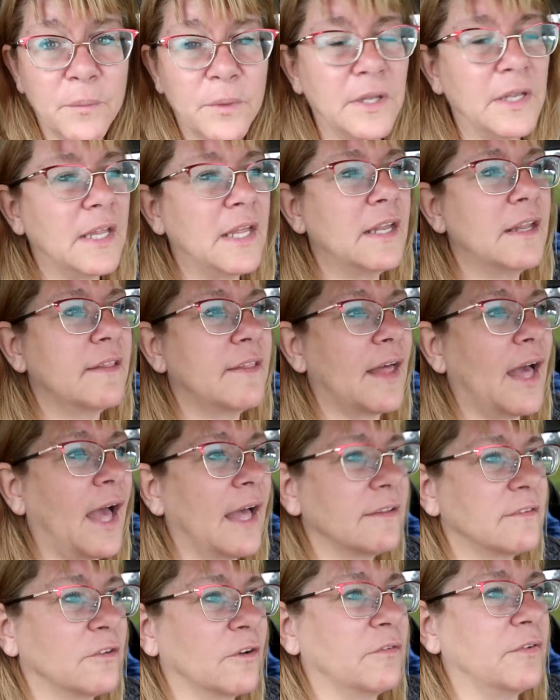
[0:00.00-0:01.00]
We needed
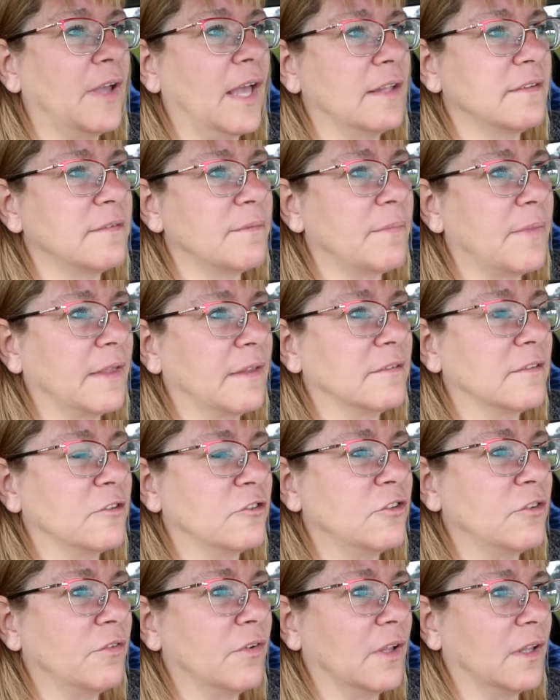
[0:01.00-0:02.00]
that. Sophie had some things that
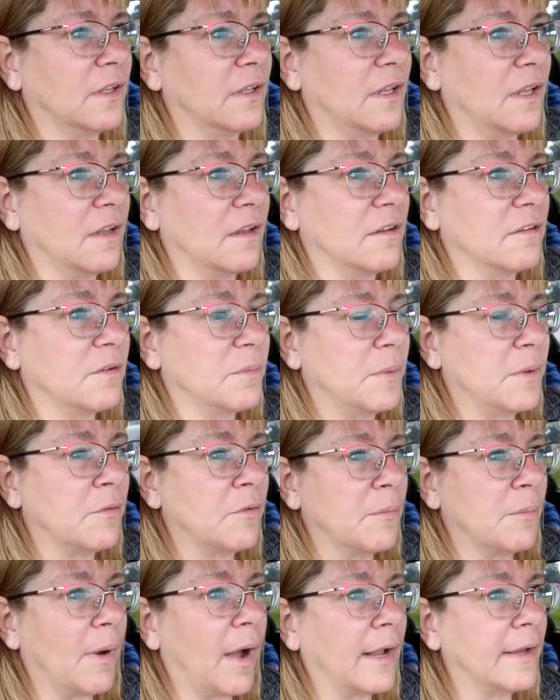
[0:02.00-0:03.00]
she really needed to be
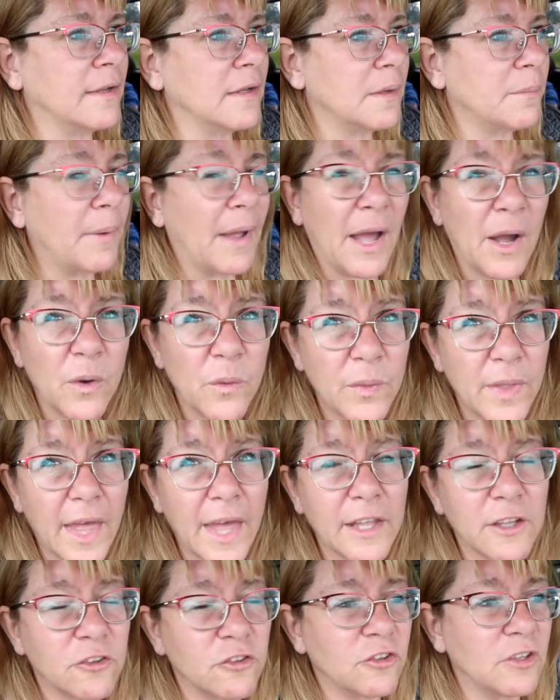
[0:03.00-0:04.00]
reminded about
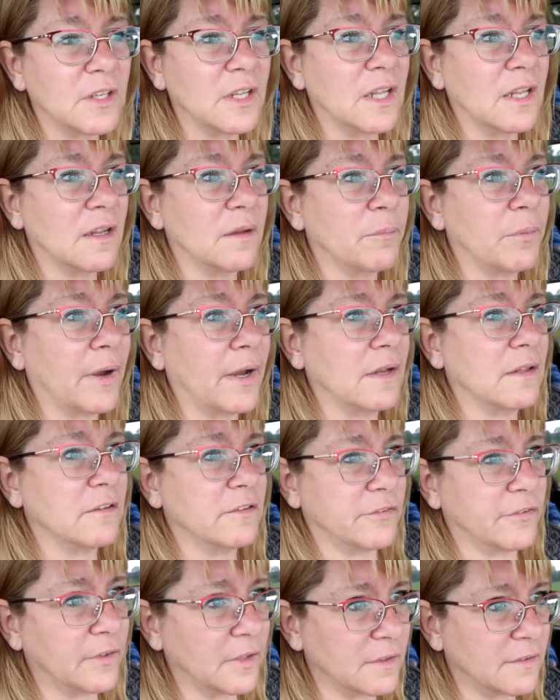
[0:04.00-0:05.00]
that she needed
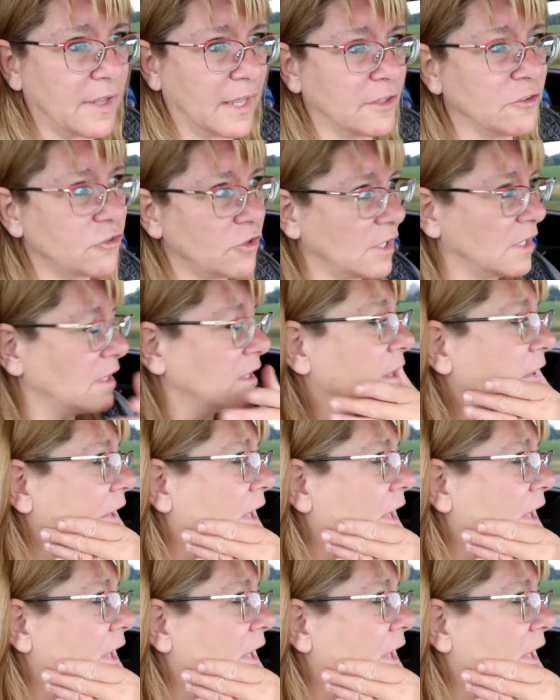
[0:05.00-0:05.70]
Brandon's full attention.